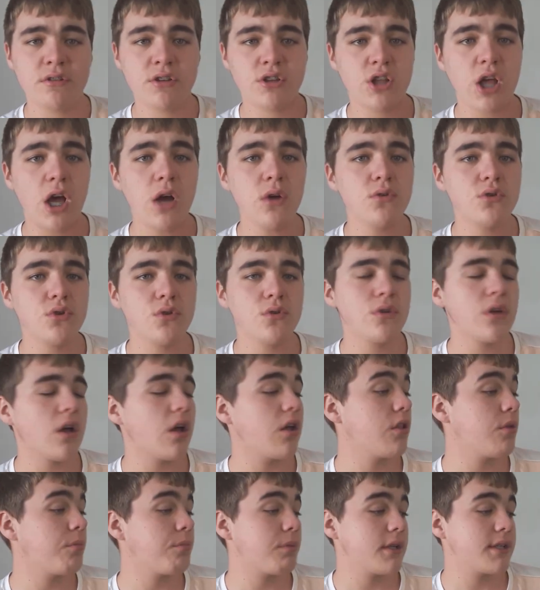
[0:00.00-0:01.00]
go to
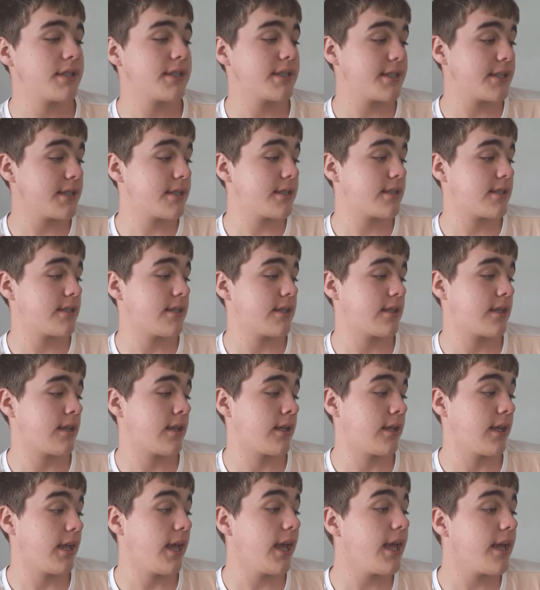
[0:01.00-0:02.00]
other places
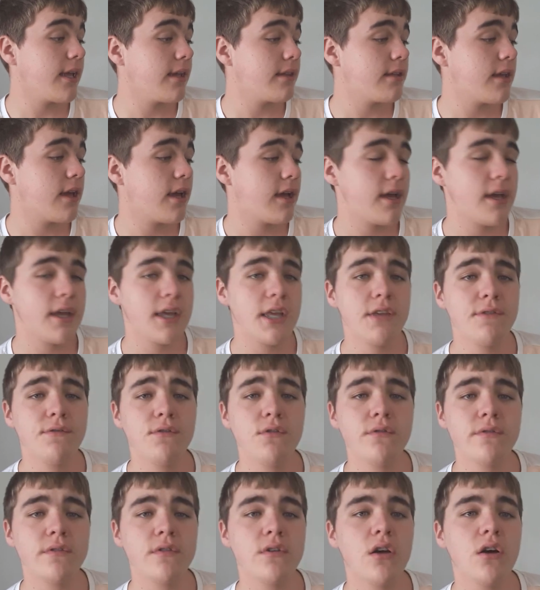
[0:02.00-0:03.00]
instantly. And if
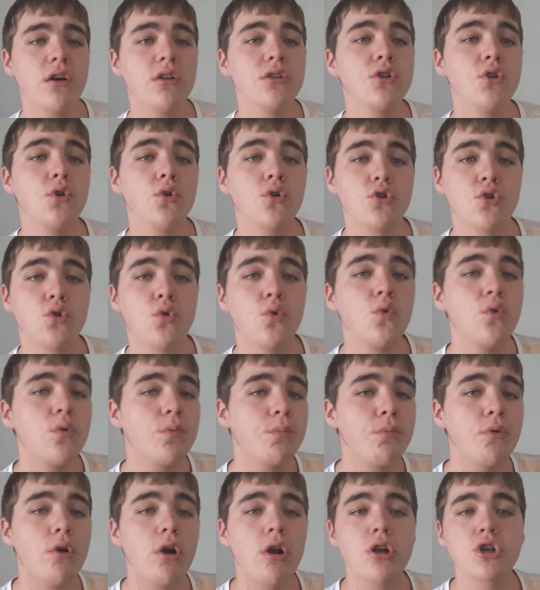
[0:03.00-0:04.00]
you've got your
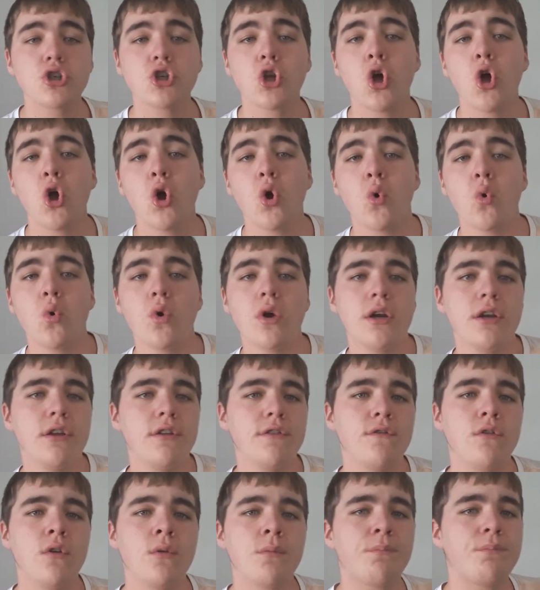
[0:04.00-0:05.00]
toothbrush or
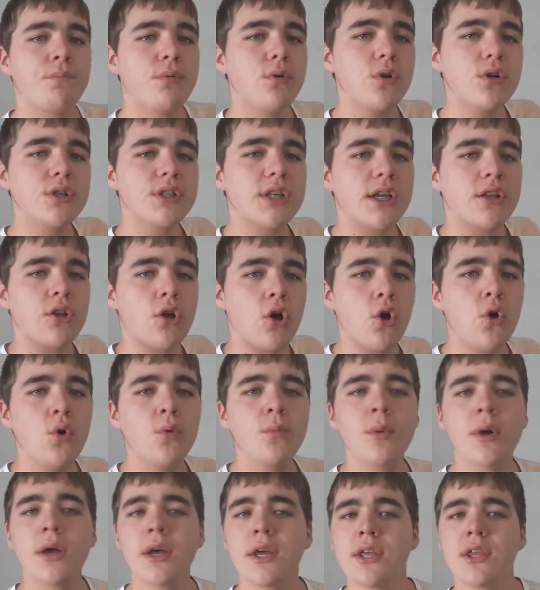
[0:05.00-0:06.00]
any of your books at
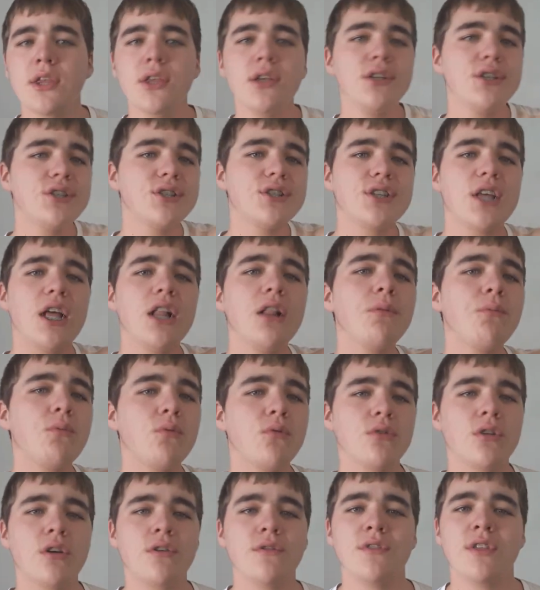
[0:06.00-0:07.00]
home, you can just
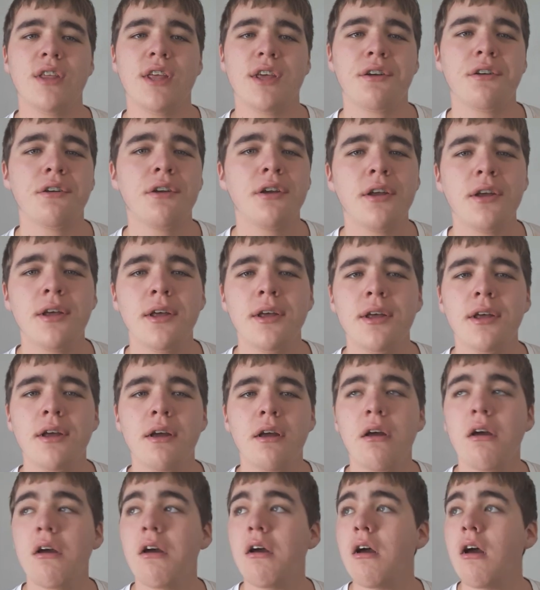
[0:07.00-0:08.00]
teleport over there.
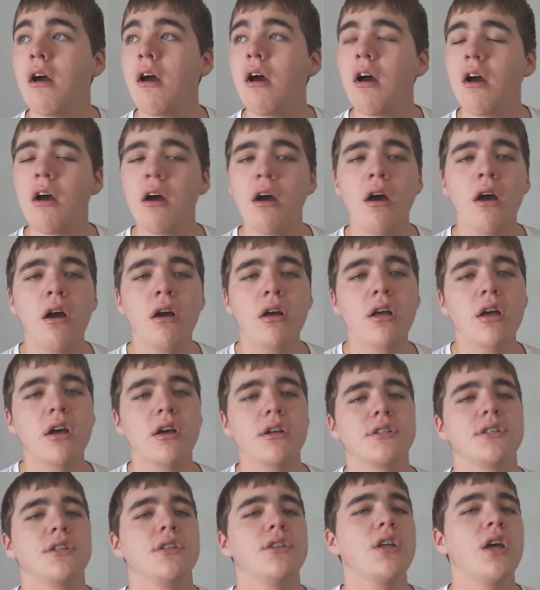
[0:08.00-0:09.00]

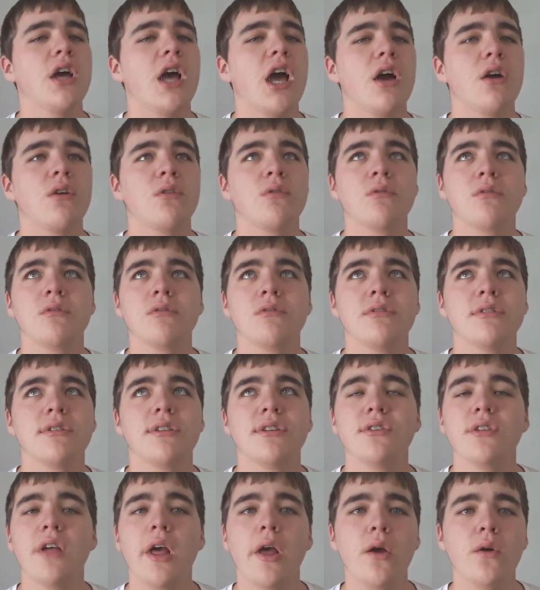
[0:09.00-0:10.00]
Gosh, do you know how
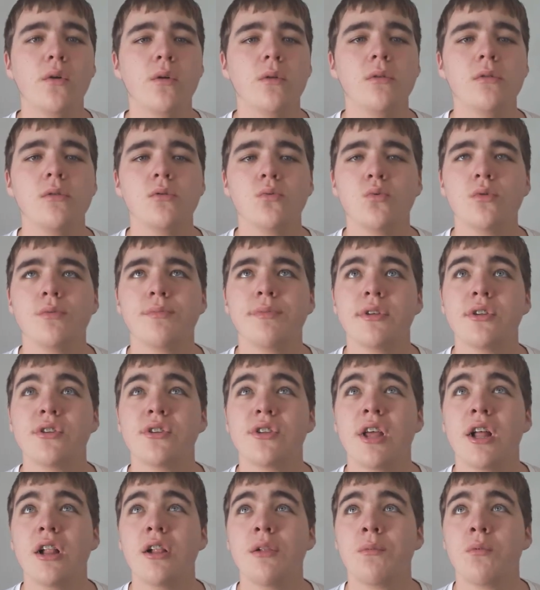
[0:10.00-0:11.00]
cool it would be to
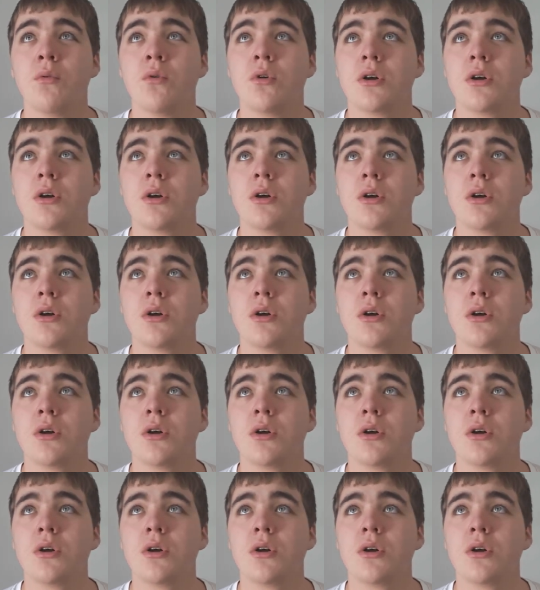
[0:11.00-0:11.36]
teleport?